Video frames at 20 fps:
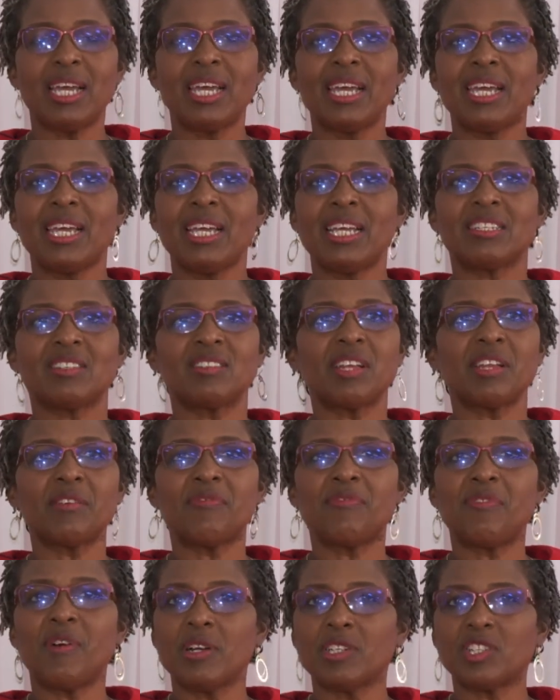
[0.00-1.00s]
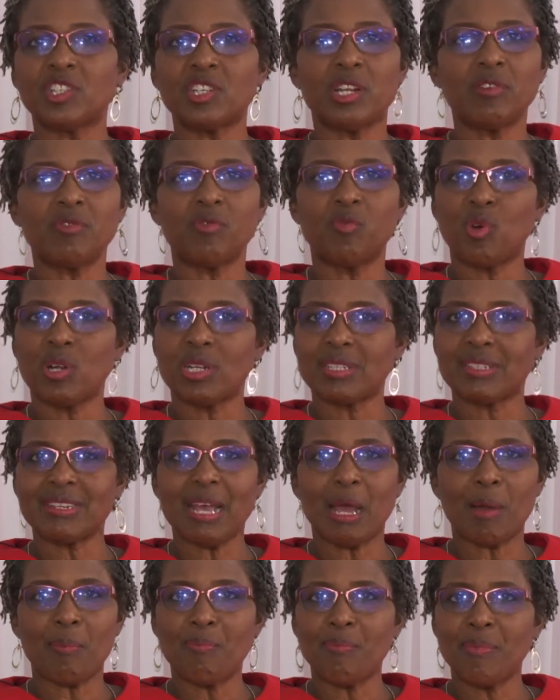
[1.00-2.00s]
It's not a function of what's
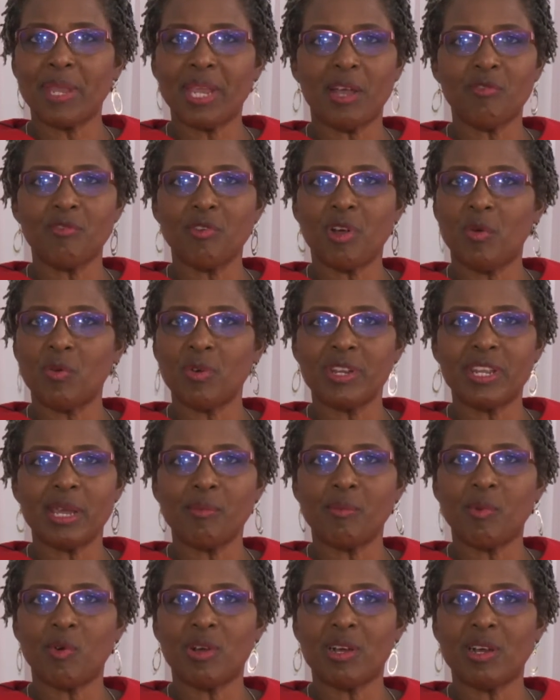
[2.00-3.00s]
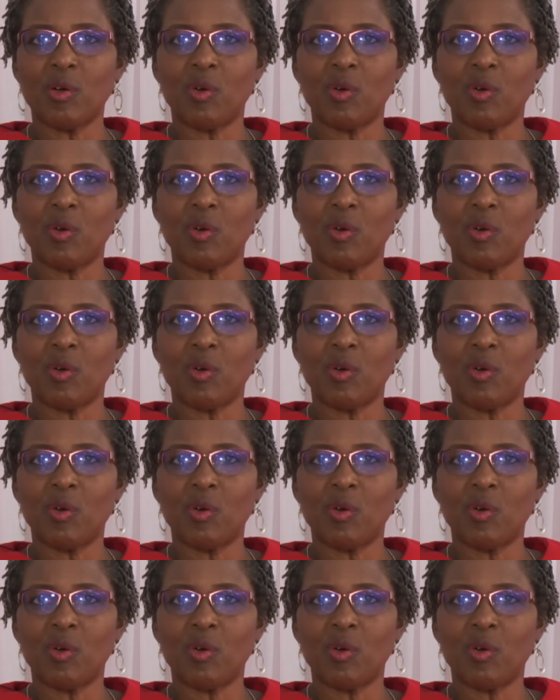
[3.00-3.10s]
happening around them